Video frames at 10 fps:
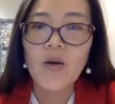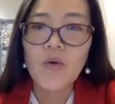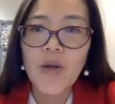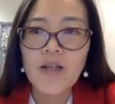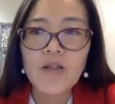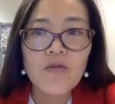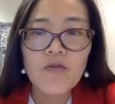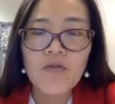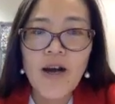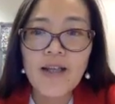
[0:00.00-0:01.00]
Where to
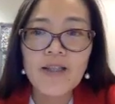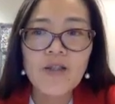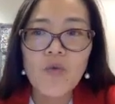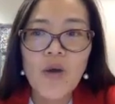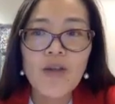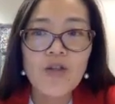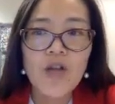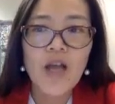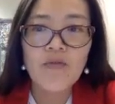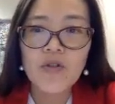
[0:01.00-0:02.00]
find
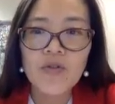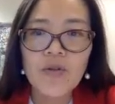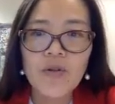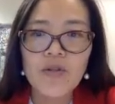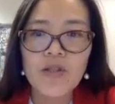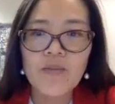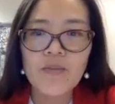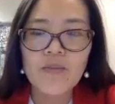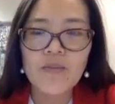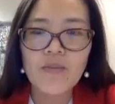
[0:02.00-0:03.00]
OneDrive tools?
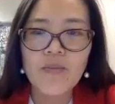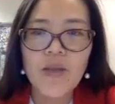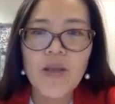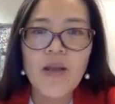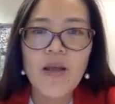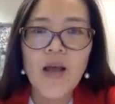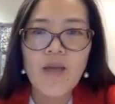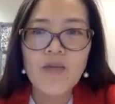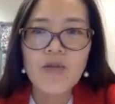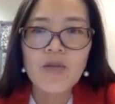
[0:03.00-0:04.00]

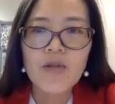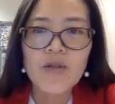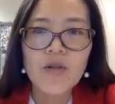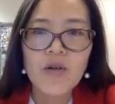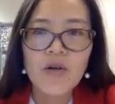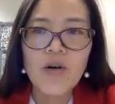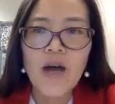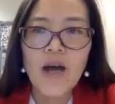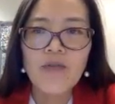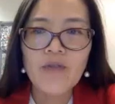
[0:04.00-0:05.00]
I'm sure you all
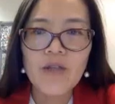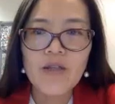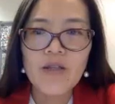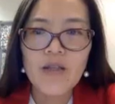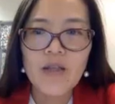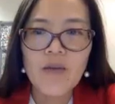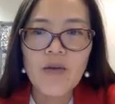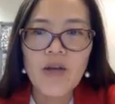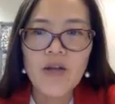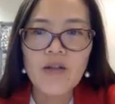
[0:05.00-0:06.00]
have this
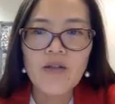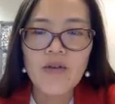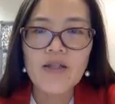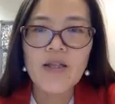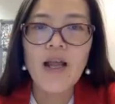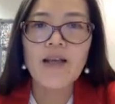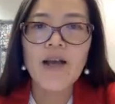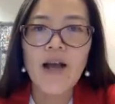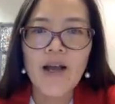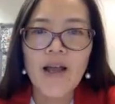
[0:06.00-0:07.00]
email interface like
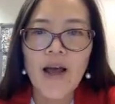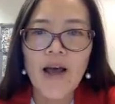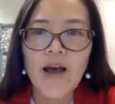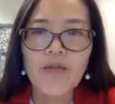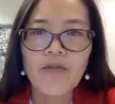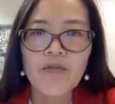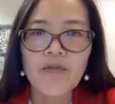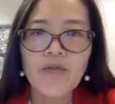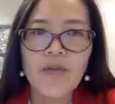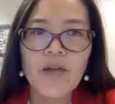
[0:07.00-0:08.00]
I have.
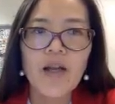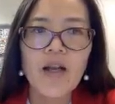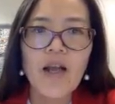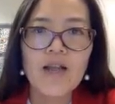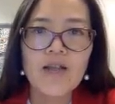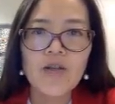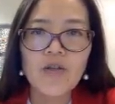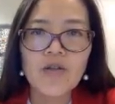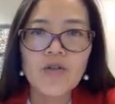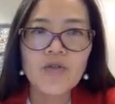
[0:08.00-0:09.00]
Let's
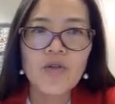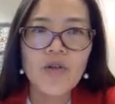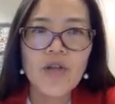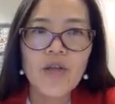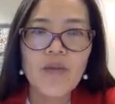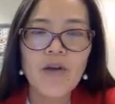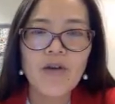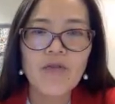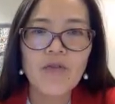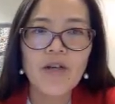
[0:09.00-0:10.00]
go to your
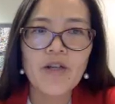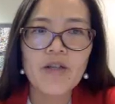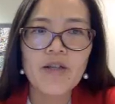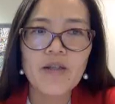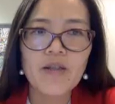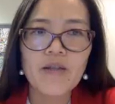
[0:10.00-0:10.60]
email first.